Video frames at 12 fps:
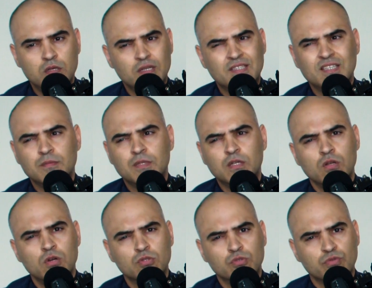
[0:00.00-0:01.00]
it can be a
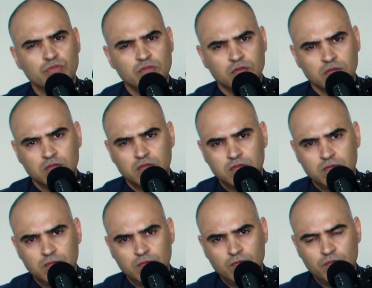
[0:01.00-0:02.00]
lot of things
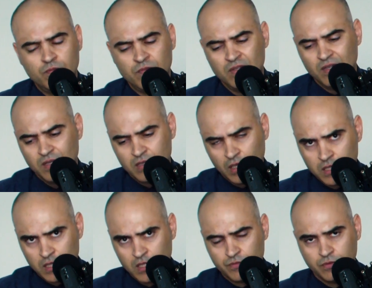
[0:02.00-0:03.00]
a
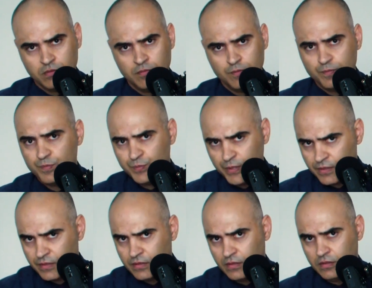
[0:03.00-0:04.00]
successful
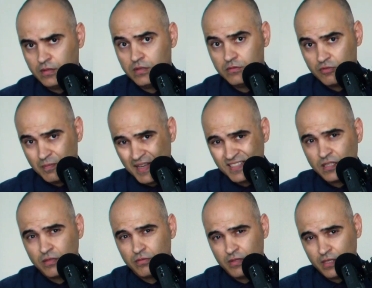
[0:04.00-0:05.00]
personal
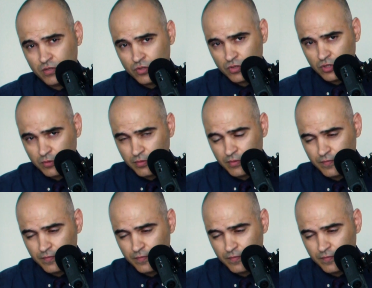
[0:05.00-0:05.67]
romantic relationship